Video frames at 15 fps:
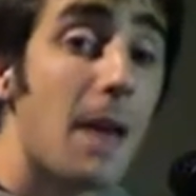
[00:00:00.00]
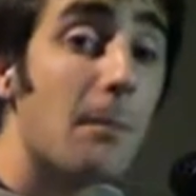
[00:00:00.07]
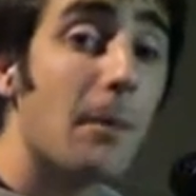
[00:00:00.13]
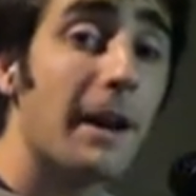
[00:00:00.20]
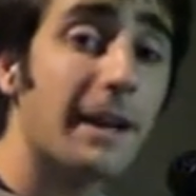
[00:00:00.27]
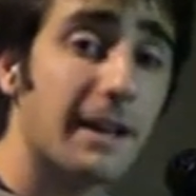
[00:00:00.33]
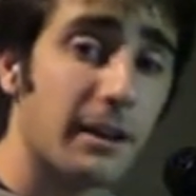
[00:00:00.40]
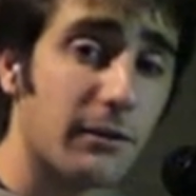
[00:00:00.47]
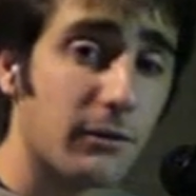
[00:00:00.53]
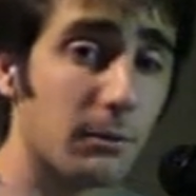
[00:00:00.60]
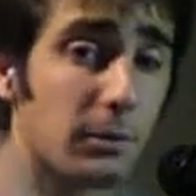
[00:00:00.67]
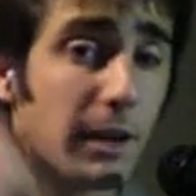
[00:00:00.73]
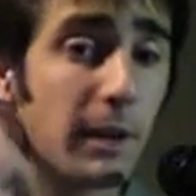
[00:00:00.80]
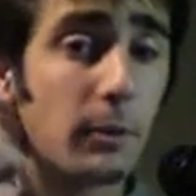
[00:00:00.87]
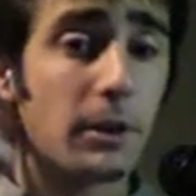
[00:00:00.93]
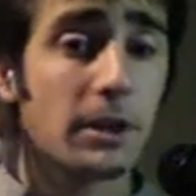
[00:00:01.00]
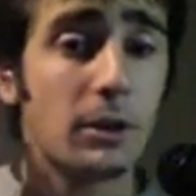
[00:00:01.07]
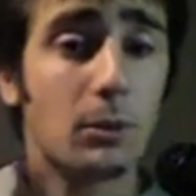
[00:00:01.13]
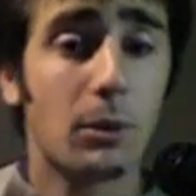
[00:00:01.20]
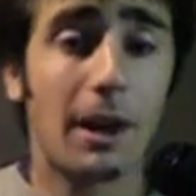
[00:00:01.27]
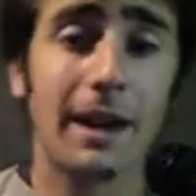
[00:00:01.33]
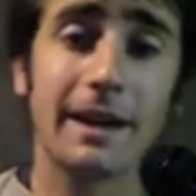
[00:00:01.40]
Mike here from
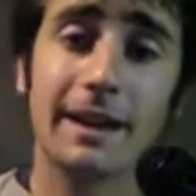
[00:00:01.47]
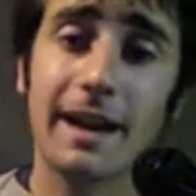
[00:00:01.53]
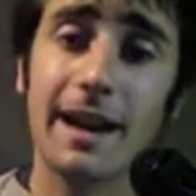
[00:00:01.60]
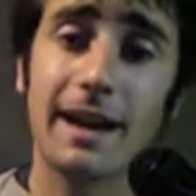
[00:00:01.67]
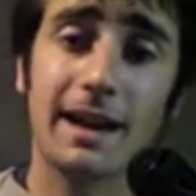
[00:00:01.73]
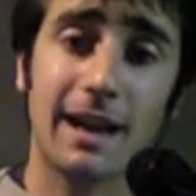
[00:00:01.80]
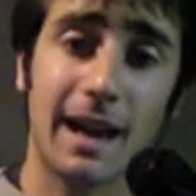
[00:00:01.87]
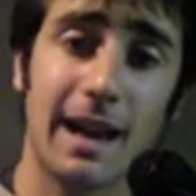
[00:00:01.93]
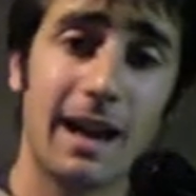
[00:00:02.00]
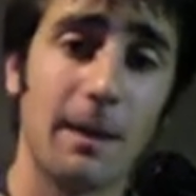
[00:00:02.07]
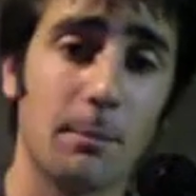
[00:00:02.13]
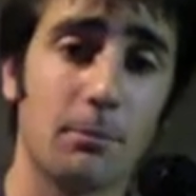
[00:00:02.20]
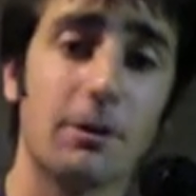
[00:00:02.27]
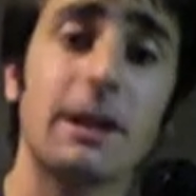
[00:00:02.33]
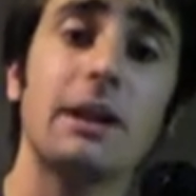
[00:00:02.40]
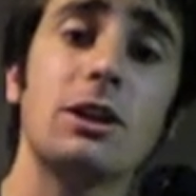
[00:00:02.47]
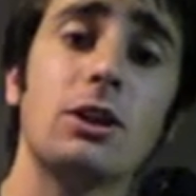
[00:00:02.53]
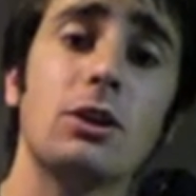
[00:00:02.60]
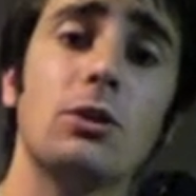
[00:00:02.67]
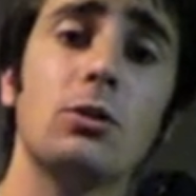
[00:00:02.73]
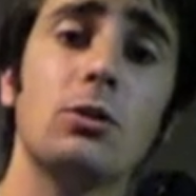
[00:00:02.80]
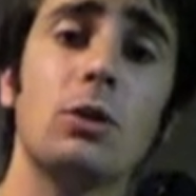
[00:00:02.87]
PlayWhatYouWant.com, bringing
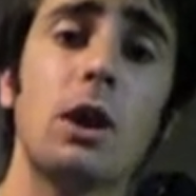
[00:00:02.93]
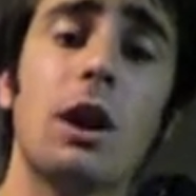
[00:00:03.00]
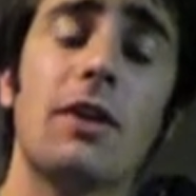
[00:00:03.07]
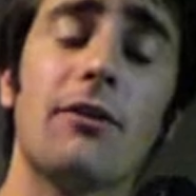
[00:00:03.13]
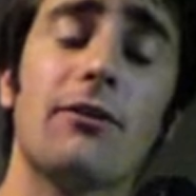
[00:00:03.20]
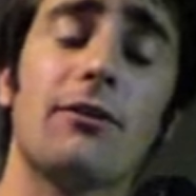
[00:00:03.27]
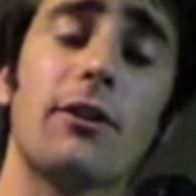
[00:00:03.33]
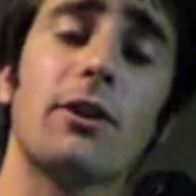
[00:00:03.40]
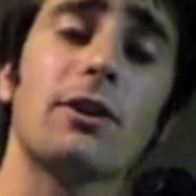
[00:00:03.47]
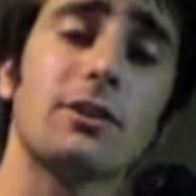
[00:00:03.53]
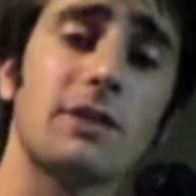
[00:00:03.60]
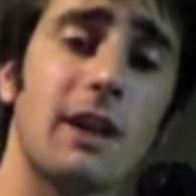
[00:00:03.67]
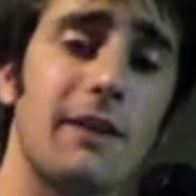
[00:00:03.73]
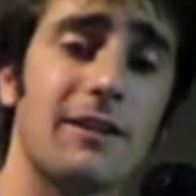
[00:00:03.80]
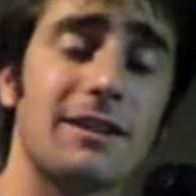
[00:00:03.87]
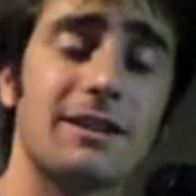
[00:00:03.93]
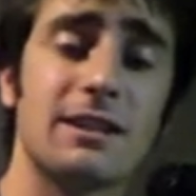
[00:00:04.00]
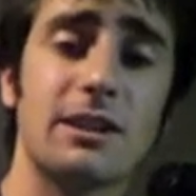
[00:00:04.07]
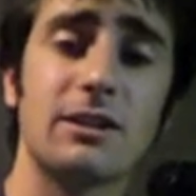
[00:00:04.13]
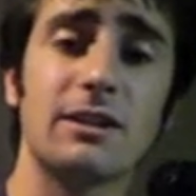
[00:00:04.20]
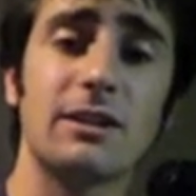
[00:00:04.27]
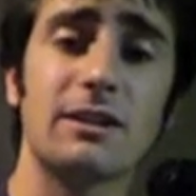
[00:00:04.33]
you the first of a
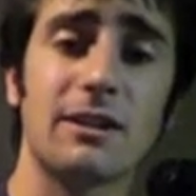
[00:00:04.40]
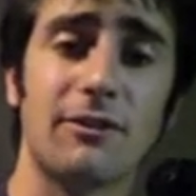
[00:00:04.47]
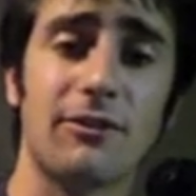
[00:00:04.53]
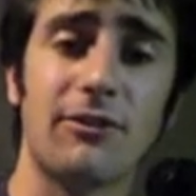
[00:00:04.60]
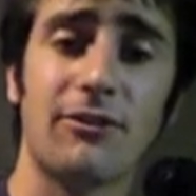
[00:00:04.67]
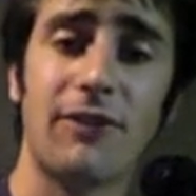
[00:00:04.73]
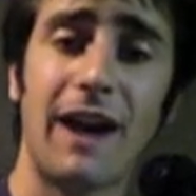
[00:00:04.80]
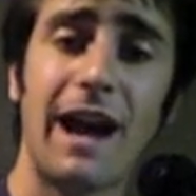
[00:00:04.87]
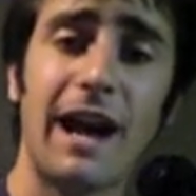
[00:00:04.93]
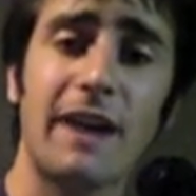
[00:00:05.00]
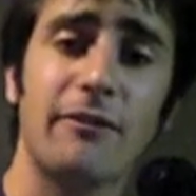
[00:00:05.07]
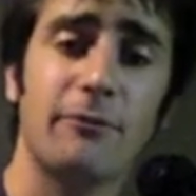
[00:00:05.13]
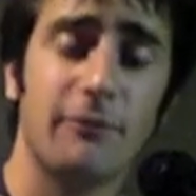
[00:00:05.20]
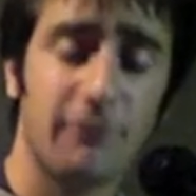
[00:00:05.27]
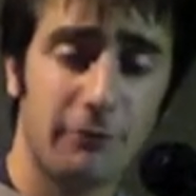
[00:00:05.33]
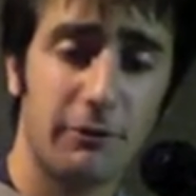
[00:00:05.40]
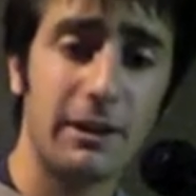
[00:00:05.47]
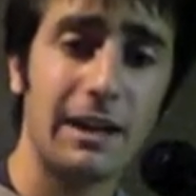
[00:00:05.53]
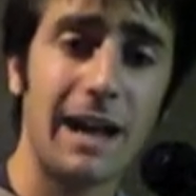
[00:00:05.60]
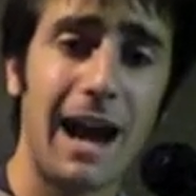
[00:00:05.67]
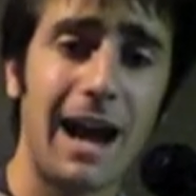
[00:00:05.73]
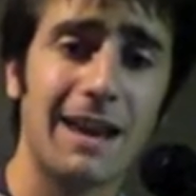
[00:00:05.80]
series of 5
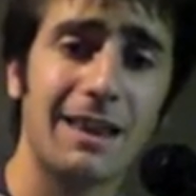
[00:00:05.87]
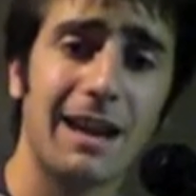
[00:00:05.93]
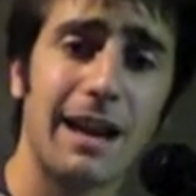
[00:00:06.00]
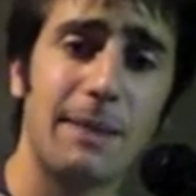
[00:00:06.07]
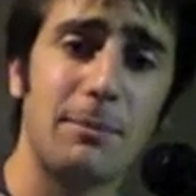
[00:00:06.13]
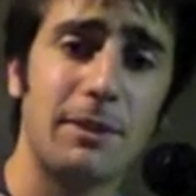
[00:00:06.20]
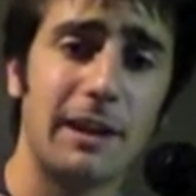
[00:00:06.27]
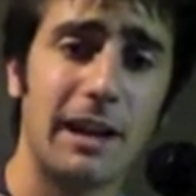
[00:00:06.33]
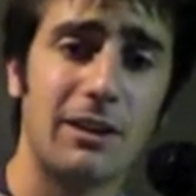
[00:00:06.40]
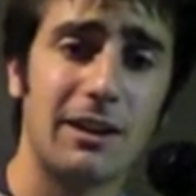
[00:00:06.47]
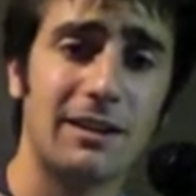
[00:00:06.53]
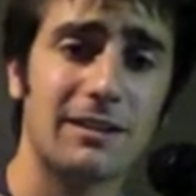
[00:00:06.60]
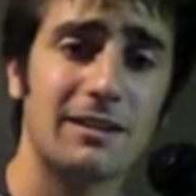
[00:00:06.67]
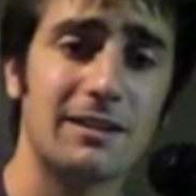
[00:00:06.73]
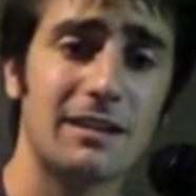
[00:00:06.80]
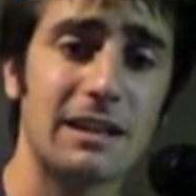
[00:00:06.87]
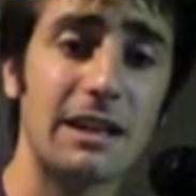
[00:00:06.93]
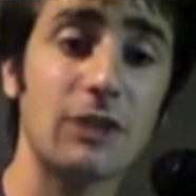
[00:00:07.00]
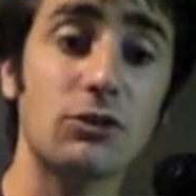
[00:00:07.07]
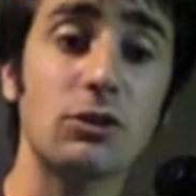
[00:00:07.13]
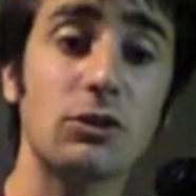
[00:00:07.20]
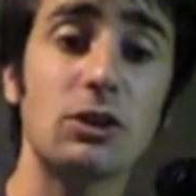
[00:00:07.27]
free online piano lessons
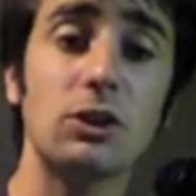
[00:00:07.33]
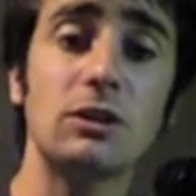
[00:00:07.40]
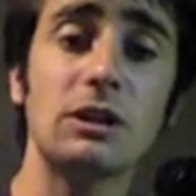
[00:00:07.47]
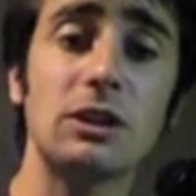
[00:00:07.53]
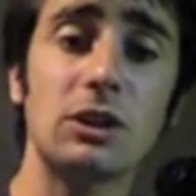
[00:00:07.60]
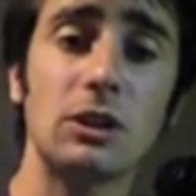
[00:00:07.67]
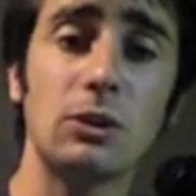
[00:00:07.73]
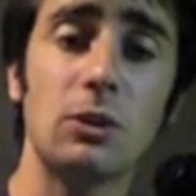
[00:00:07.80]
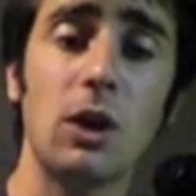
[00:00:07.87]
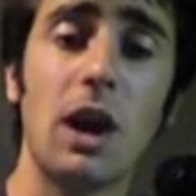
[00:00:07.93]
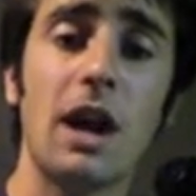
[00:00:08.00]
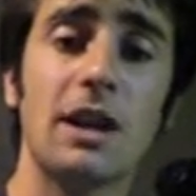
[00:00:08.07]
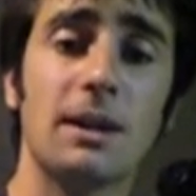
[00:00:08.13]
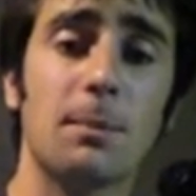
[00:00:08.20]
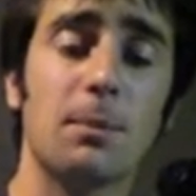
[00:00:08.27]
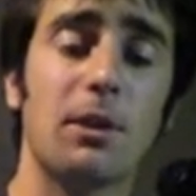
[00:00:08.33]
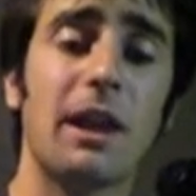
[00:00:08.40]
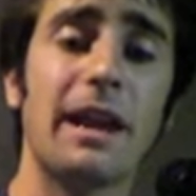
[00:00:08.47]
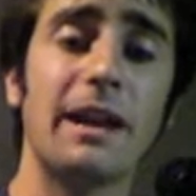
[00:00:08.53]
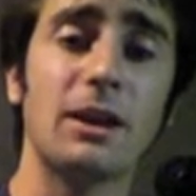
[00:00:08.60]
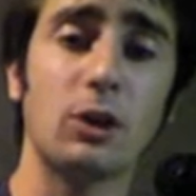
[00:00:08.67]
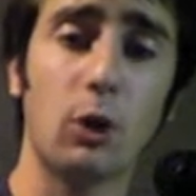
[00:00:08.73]
introducing you to
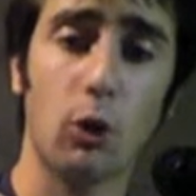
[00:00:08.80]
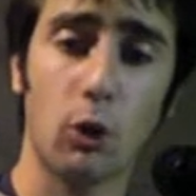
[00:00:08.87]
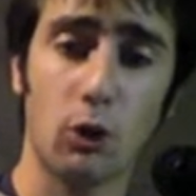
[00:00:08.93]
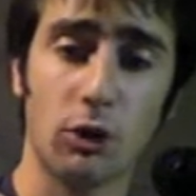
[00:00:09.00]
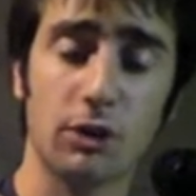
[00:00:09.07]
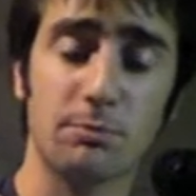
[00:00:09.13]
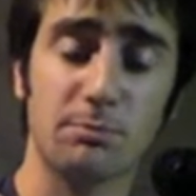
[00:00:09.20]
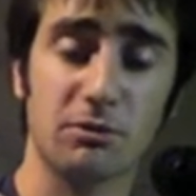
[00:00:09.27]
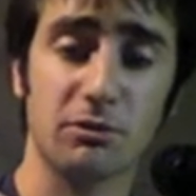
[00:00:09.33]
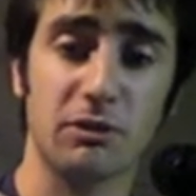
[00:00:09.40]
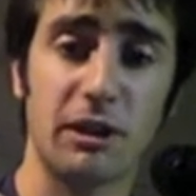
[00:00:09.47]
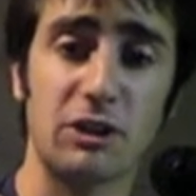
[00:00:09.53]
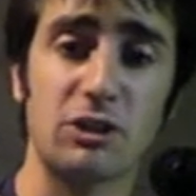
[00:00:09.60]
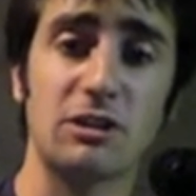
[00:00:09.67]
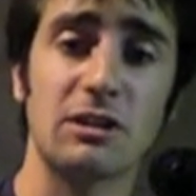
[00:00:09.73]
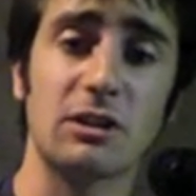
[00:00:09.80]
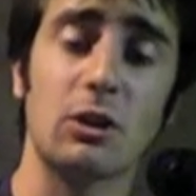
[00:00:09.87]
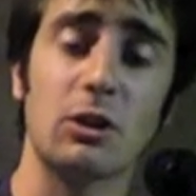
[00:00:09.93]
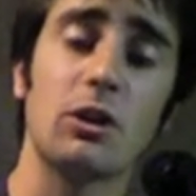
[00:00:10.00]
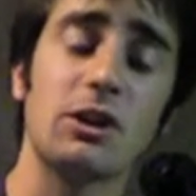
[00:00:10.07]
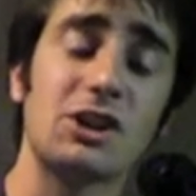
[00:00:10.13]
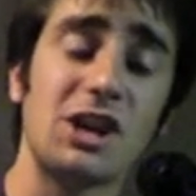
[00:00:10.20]
playing chord progressions and
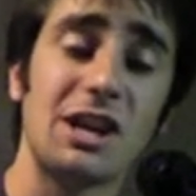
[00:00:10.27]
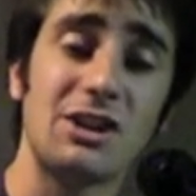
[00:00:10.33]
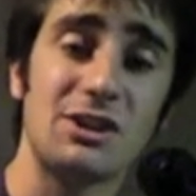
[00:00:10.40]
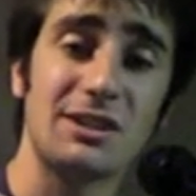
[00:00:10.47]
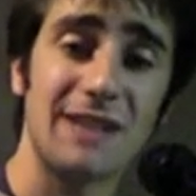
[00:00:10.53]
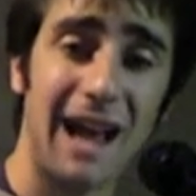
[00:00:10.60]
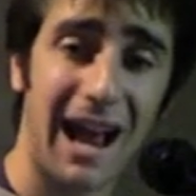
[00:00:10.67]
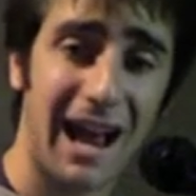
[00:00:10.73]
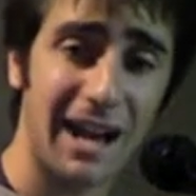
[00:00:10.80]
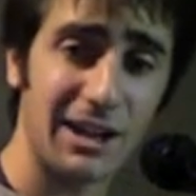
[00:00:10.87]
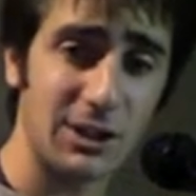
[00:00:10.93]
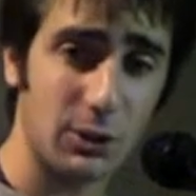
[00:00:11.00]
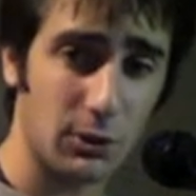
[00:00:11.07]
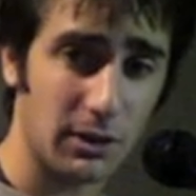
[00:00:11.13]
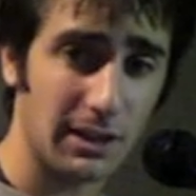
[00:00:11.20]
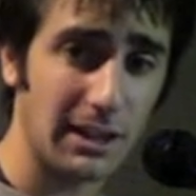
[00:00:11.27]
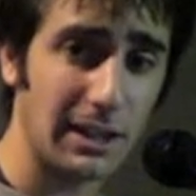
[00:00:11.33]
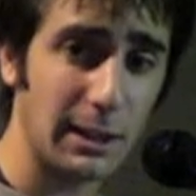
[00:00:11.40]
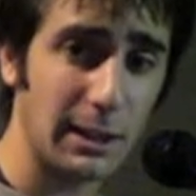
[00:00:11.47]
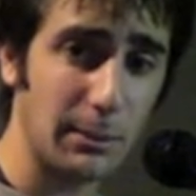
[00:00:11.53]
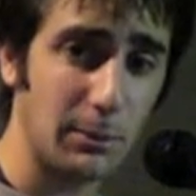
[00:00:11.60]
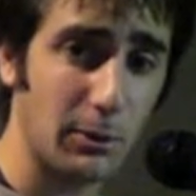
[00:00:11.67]
chord changes on your
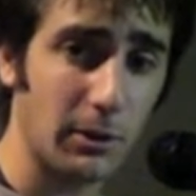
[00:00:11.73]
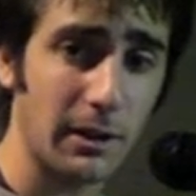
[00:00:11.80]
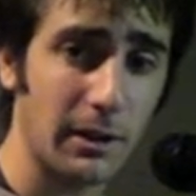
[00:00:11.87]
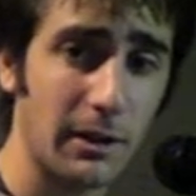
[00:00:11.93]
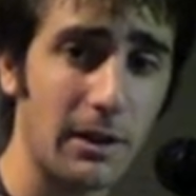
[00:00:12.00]
keyboard.